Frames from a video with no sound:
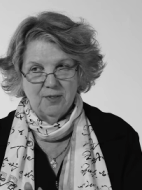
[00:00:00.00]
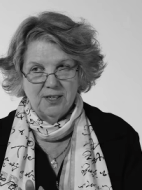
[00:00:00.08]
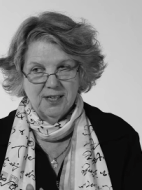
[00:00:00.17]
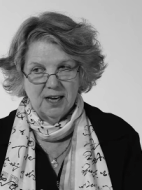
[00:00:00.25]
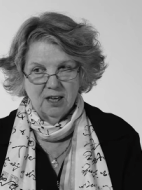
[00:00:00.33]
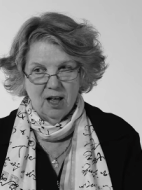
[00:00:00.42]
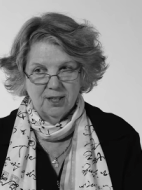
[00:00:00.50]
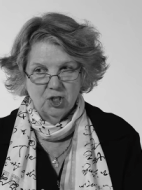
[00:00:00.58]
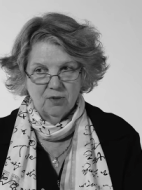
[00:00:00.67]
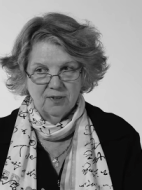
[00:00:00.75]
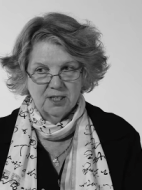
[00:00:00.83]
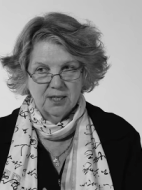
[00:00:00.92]
The
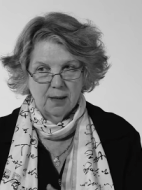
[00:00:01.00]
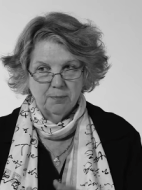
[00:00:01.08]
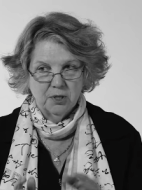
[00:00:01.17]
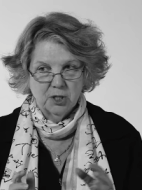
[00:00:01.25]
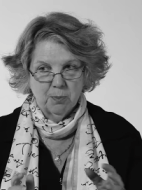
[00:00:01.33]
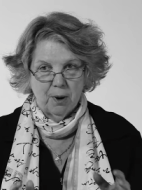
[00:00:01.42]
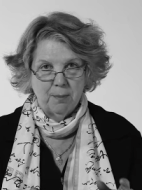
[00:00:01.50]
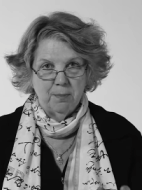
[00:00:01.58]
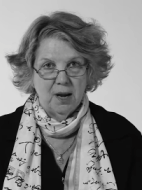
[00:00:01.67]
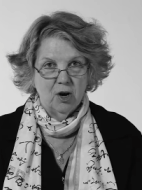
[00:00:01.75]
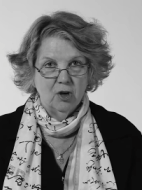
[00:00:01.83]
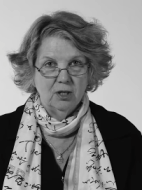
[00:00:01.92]
technology of acceptance
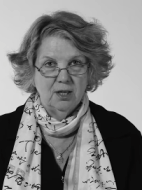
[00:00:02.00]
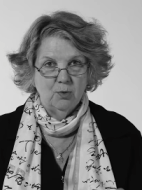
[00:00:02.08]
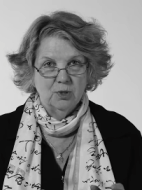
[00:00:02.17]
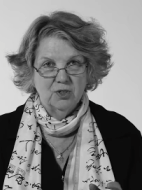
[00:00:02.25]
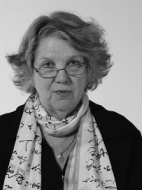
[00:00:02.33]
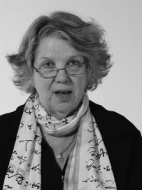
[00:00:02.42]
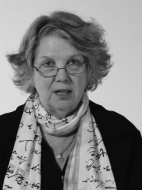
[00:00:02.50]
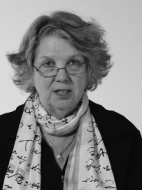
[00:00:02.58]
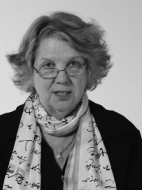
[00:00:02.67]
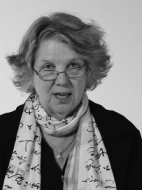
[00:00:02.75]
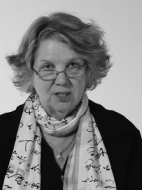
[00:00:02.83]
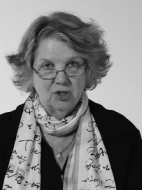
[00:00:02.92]
primarily was
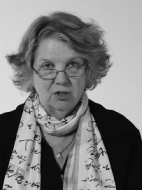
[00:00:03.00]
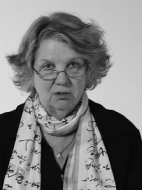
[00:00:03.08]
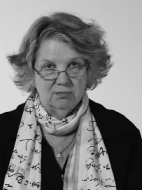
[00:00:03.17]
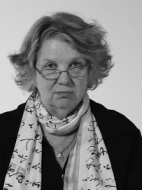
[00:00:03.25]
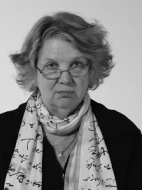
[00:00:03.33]
validation.